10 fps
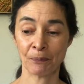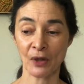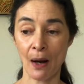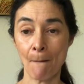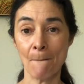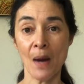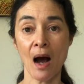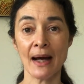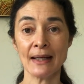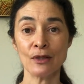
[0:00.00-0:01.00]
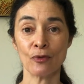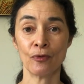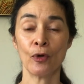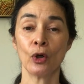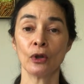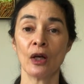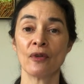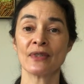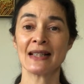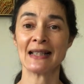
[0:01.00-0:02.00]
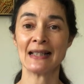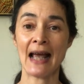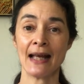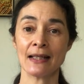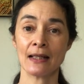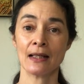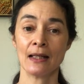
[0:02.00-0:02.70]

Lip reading: a mind full of set